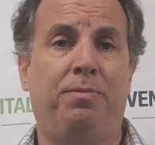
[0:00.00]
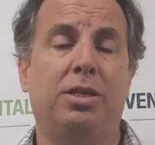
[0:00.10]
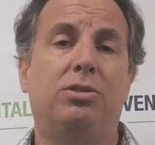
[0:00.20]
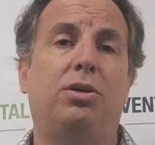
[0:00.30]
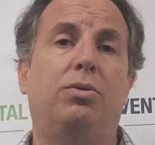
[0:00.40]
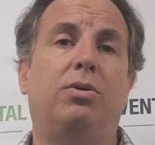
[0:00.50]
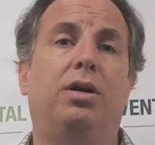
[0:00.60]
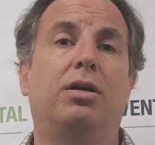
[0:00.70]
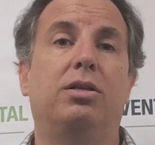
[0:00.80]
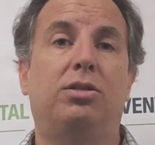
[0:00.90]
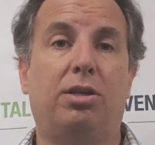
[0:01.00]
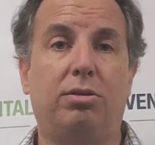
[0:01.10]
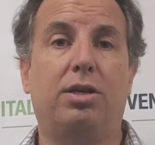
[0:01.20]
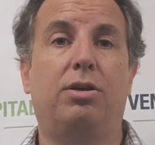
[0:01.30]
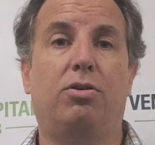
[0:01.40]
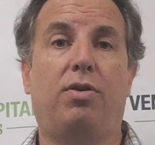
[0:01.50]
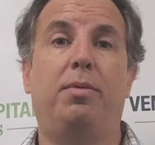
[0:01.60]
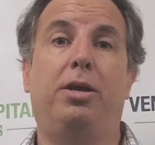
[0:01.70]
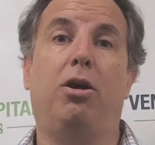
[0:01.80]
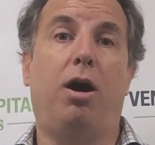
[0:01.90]
So a consulting
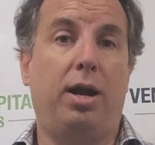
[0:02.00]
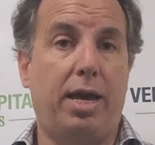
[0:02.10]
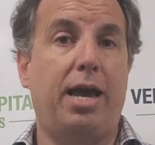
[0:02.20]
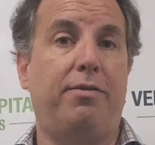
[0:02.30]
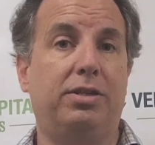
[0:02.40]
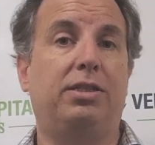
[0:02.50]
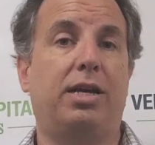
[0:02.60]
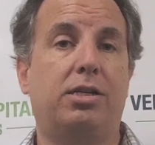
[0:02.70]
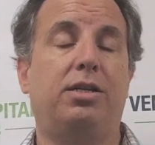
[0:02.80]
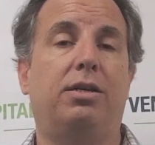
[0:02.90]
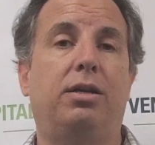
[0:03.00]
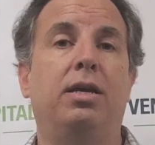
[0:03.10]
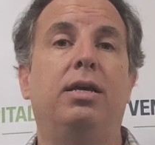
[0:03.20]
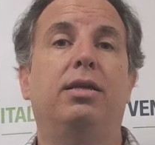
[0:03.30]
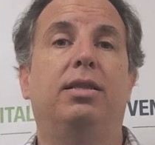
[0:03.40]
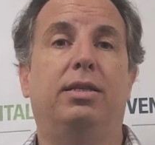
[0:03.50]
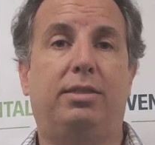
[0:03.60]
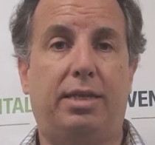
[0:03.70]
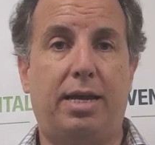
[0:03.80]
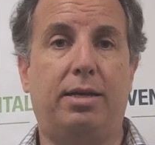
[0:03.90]
agreement ought to have a section that
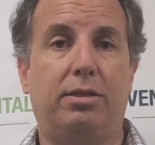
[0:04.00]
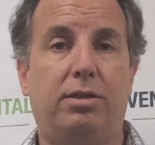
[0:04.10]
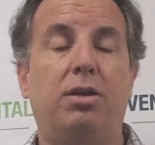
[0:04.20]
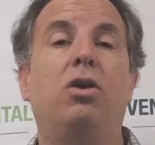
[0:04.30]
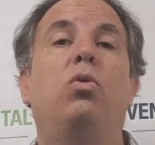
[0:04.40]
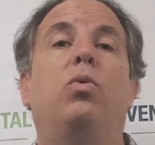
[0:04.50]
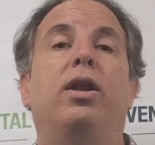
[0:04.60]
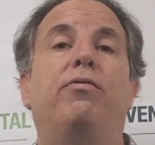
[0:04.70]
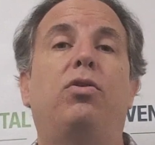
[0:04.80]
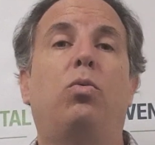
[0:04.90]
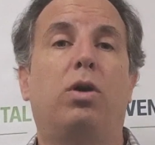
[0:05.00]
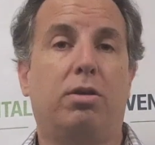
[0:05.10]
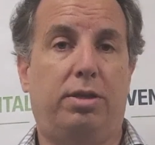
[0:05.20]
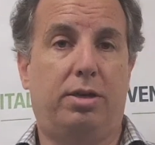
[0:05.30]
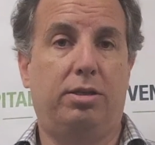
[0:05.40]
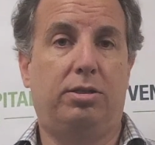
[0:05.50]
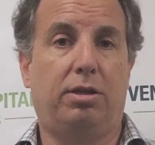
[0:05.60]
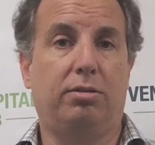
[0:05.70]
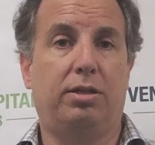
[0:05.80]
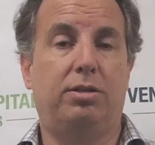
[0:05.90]
says whatever work the
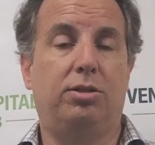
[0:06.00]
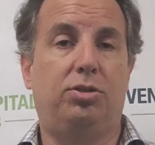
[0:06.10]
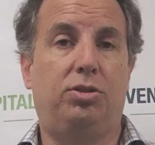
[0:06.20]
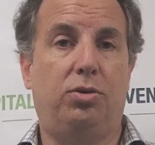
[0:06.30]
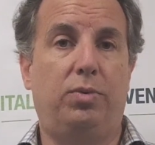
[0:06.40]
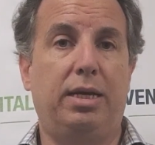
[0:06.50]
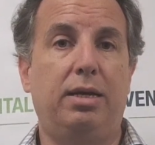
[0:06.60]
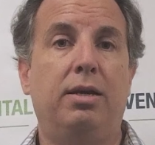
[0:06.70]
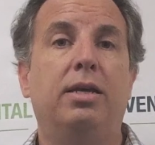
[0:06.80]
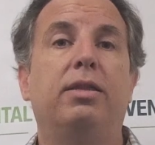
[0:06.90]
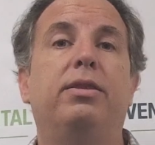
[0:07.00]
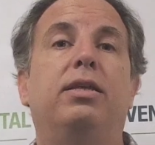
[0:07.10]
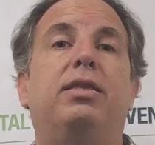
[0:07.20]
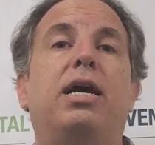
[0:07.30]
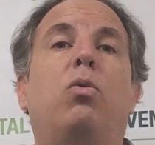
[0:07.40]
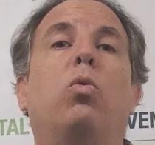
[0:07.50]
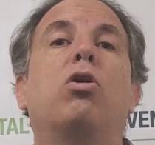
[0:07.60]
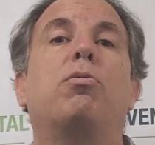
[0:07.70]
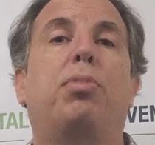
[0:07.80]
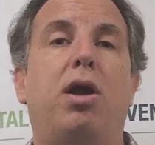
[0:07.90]
consultant is doing, that
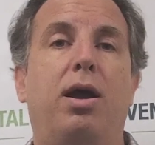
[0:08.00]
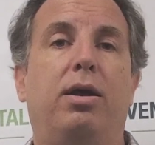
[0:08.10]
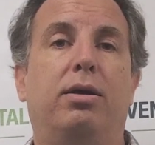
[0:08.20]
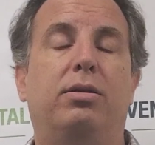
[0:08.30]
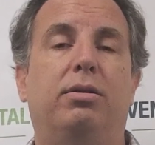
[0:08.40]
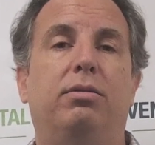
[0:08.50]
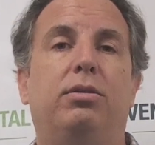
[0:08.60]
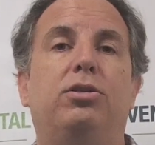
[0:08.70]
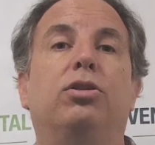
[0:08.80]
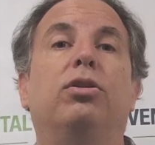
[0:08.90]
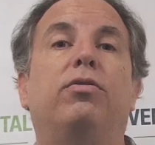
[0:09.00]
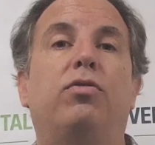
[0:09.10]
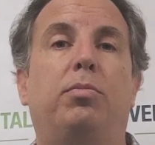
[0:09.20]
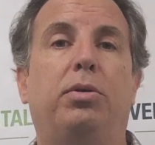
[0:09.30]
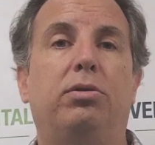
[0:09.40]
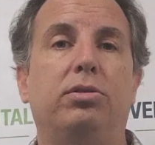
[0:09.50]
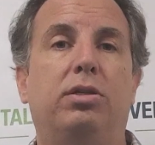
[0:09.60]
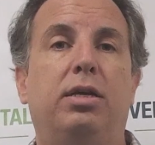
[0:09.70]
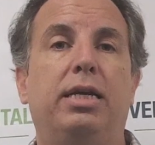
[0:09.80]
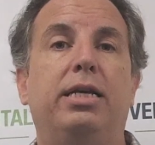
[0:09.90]
work product, the deliverables,
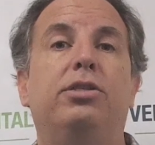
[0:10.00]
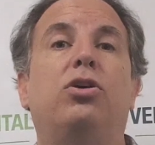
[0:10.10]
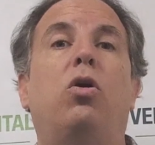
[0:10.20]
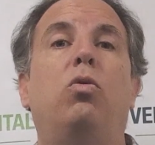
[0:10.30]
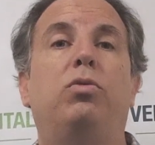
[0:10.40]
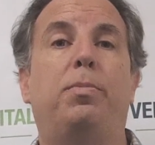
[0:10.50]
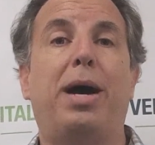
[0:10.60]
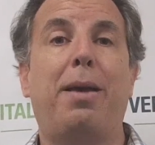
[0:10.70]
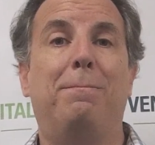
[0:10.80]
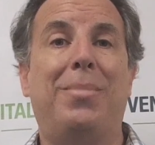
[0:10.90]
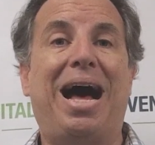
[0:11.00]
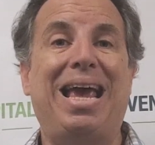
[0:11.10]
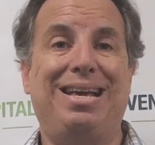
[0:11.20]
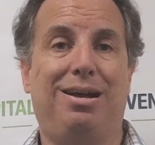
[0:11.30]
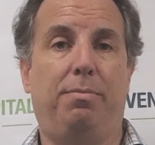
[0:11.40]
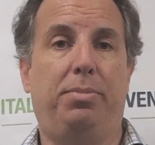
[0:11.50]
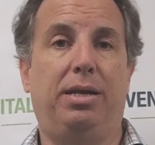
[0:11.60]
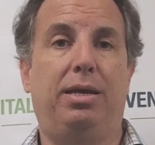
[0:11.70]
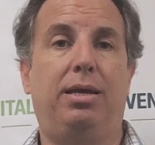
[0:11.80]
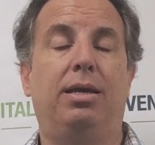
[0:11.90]
is owned by my
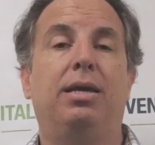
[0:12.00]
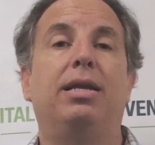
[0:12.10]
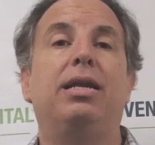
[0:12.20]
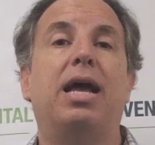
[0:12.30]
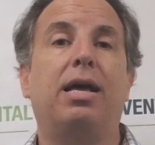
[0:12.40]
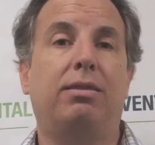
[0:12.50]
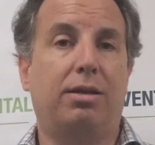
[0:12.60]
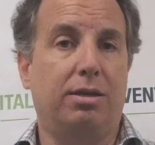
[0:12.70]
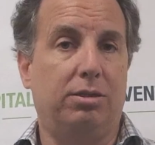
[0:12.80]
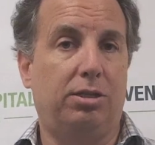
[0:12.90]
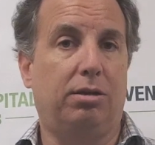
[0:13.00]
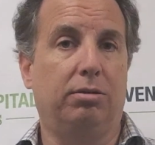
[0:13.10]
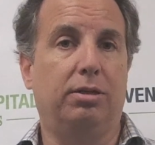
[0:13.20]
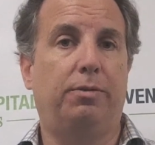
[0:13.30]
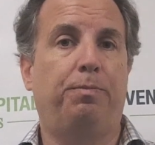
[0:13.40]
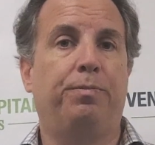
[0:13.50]
company, not the consultant.